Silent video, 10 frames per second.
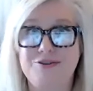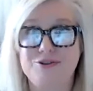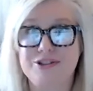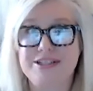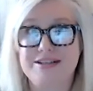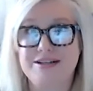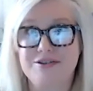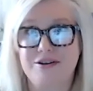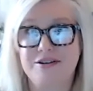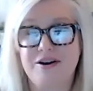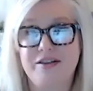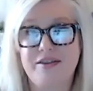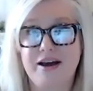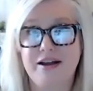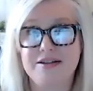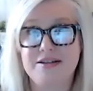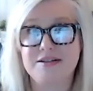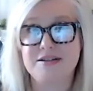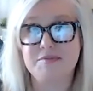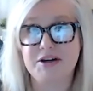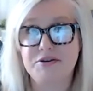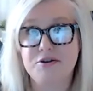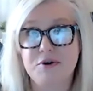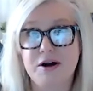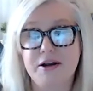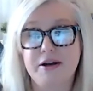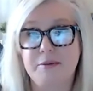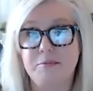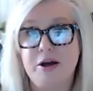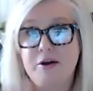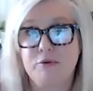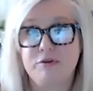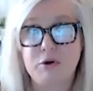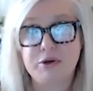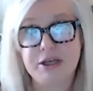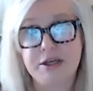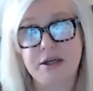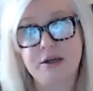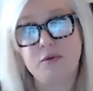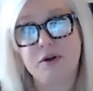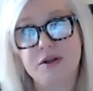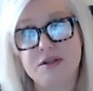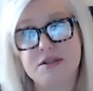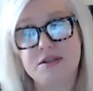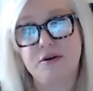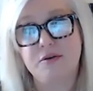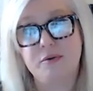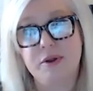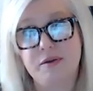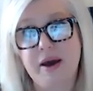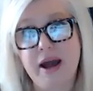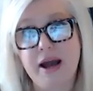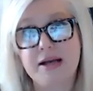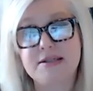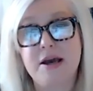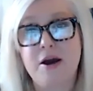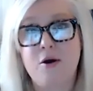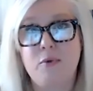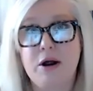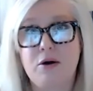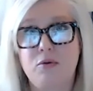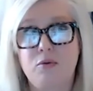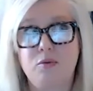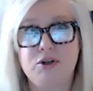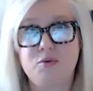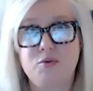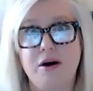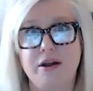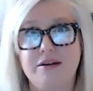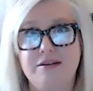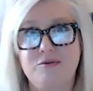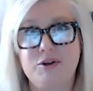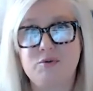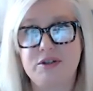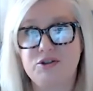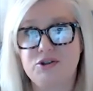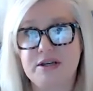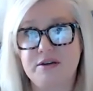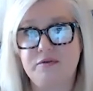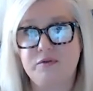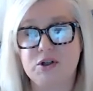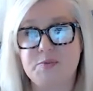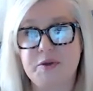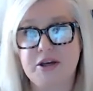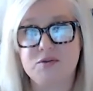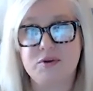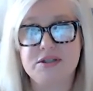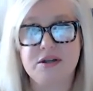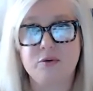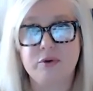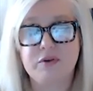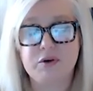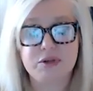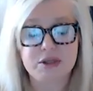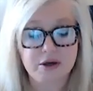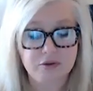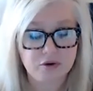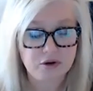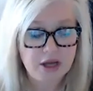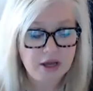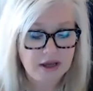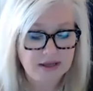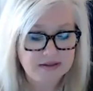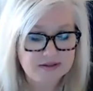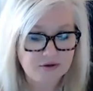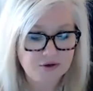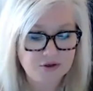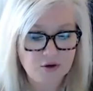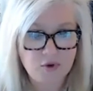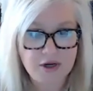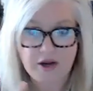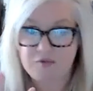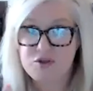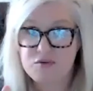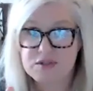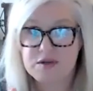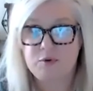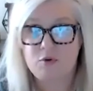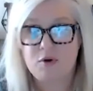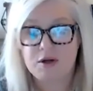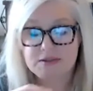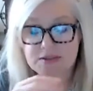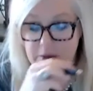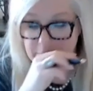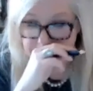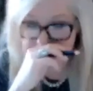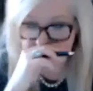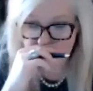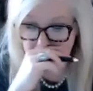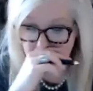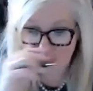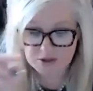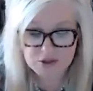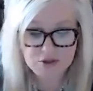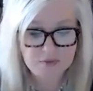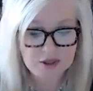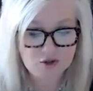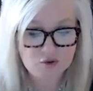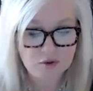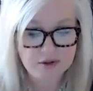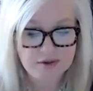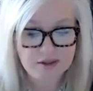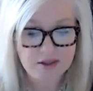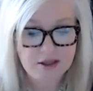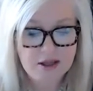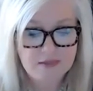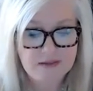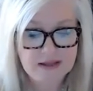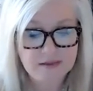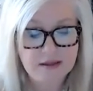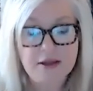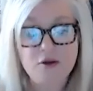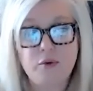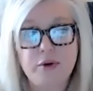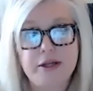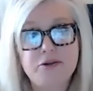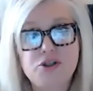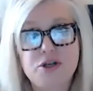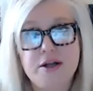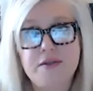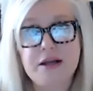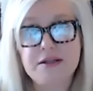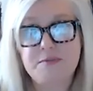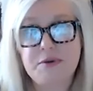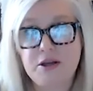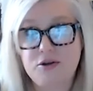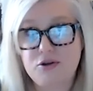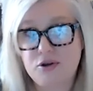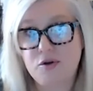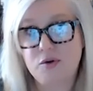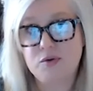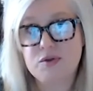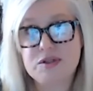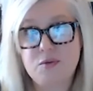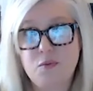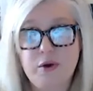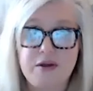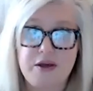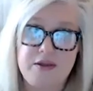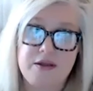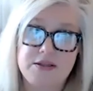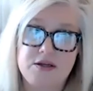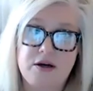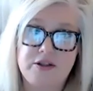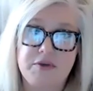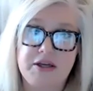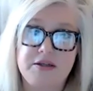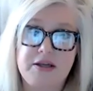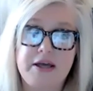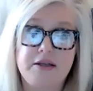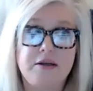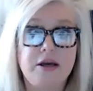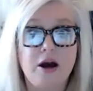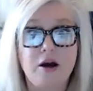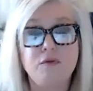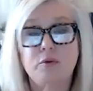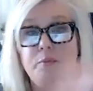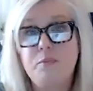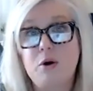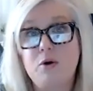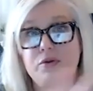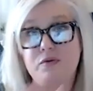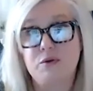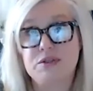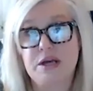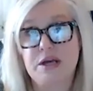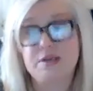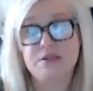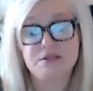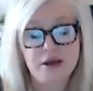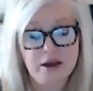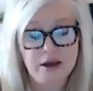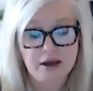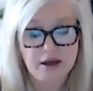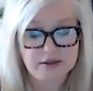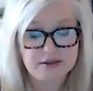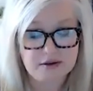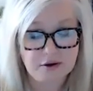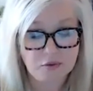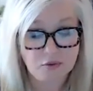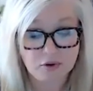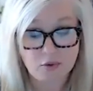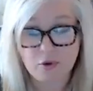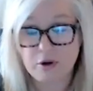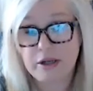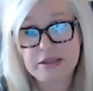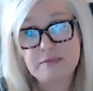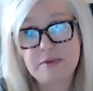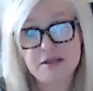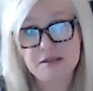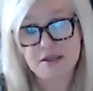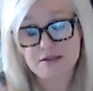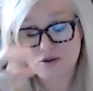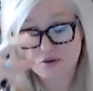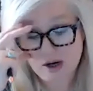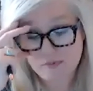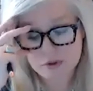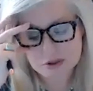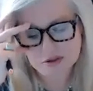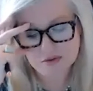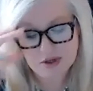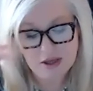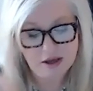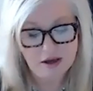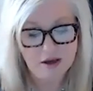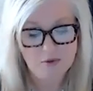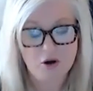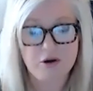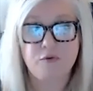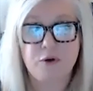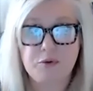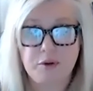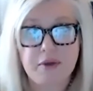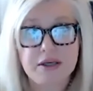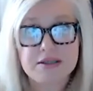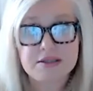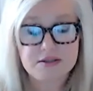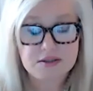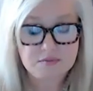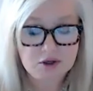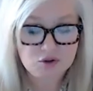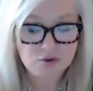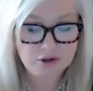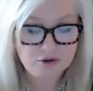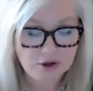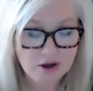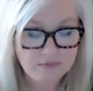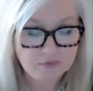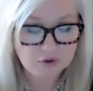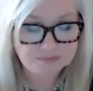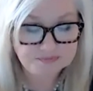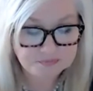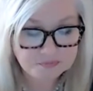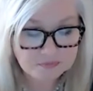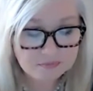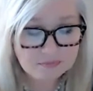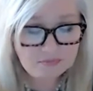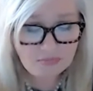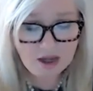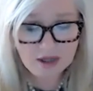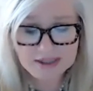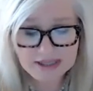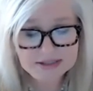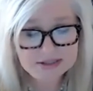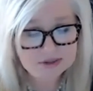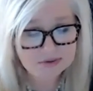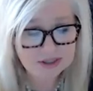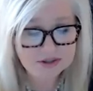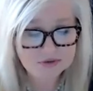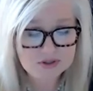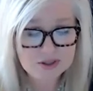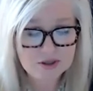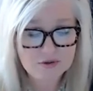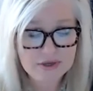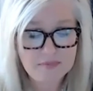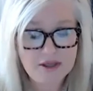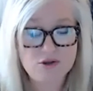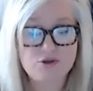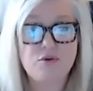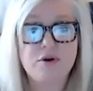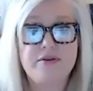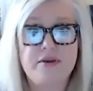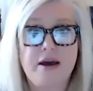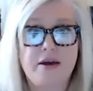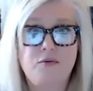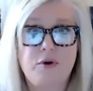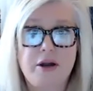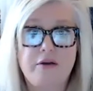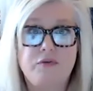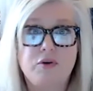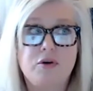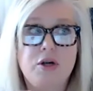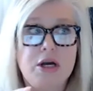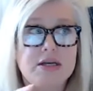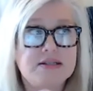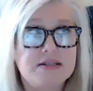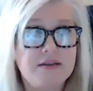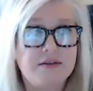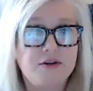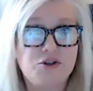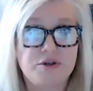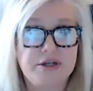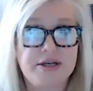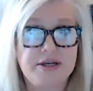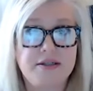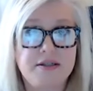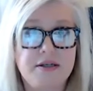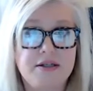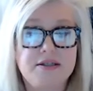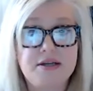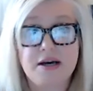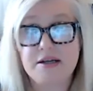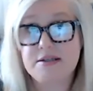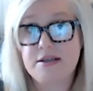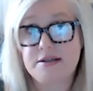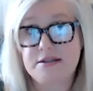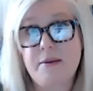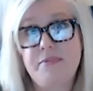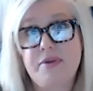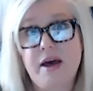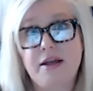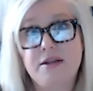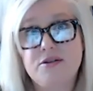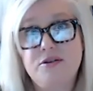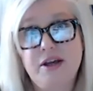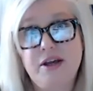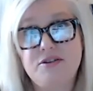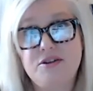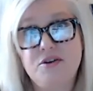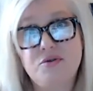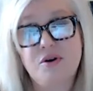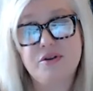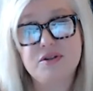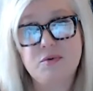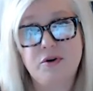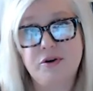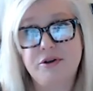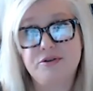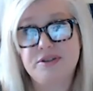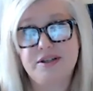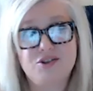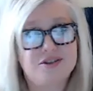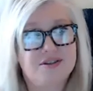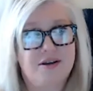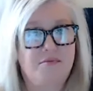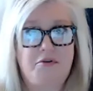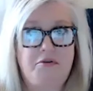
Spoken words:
usually it says on that, this is my new one and I'm revoking any one that's, in the past. Well, which one? Which one did you sign first? Because one's going to revoke the other. And so you don't want to have two separate ones, but you would want to make sure that the language that's being used within that document can cover both of those states. And so, or as many states as you travel to on a frequent basis, to make sure that you're covered. Again, do not use two, and make sure that whatever state that you're in does accept that. You'd hate to go through all this work and your state's just like,